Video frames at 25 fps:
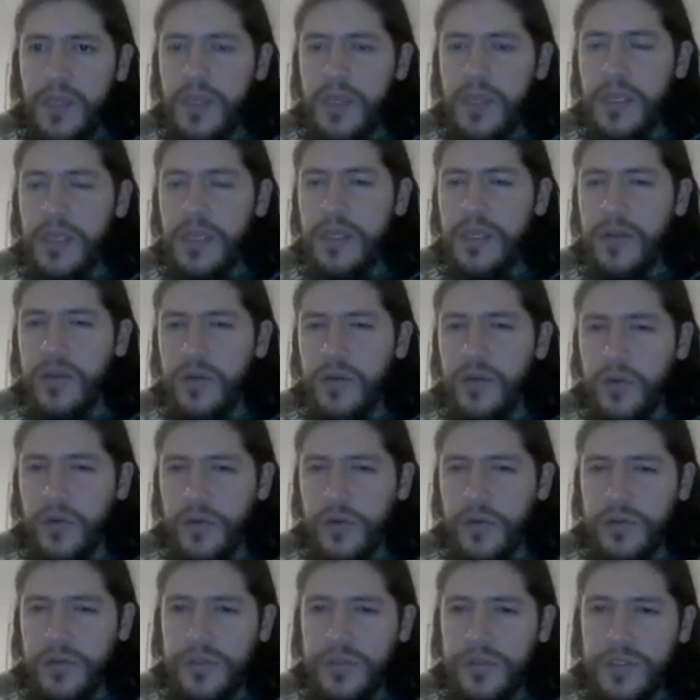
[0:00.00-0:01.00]
in
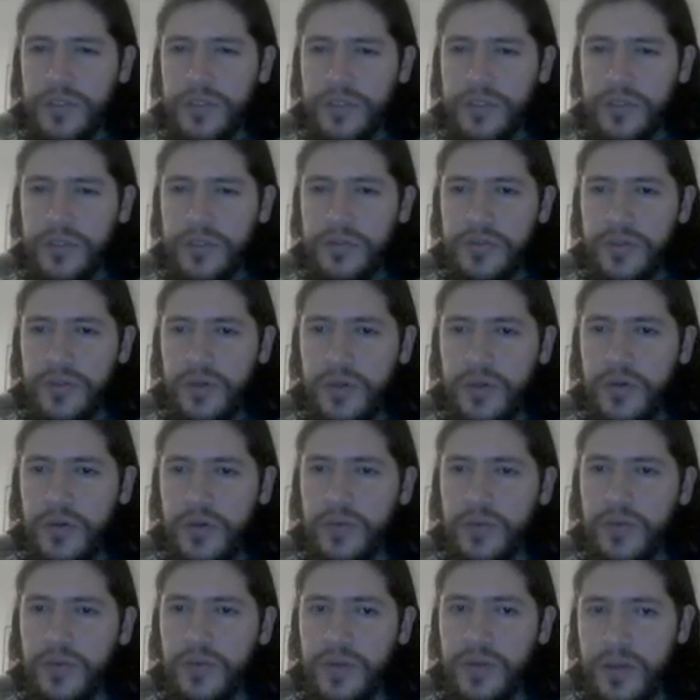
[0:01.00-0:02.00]
order to
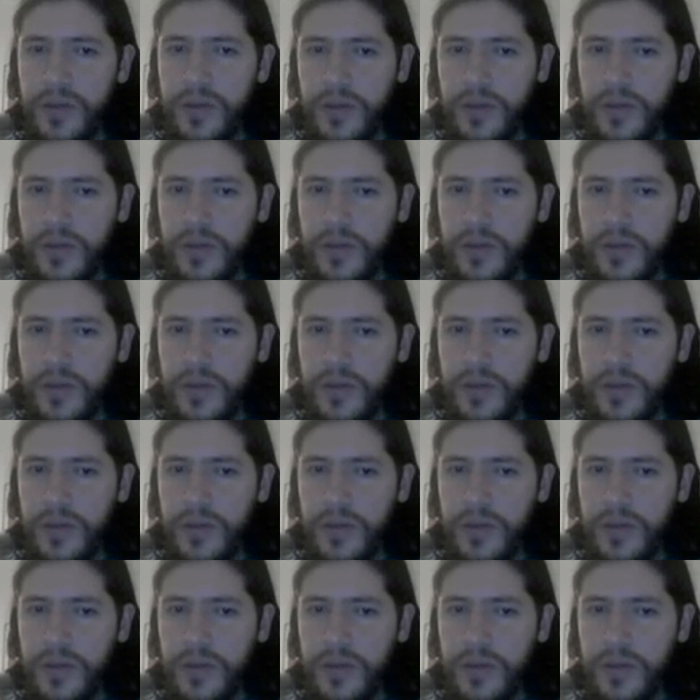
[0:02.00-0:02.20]
know